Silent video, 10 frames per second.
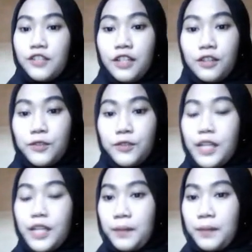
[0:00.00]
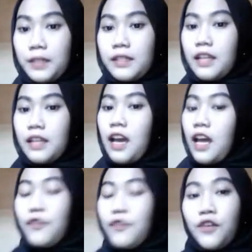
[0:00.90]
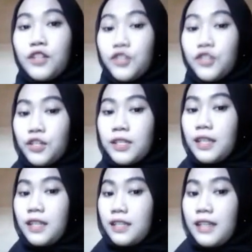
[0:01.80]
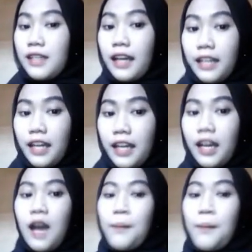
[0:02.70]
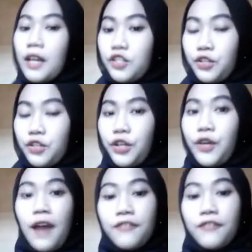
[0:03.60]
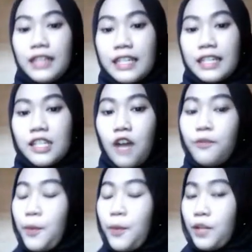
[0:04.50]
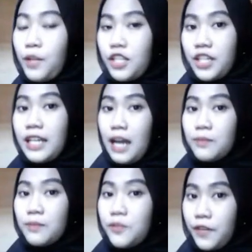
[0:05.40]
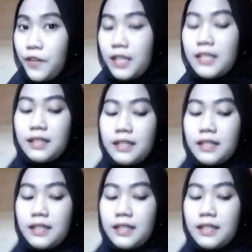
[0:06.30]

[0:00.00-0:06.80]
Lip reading: lottery numbers? If you want to use this technique, make sure you have a list of population names first.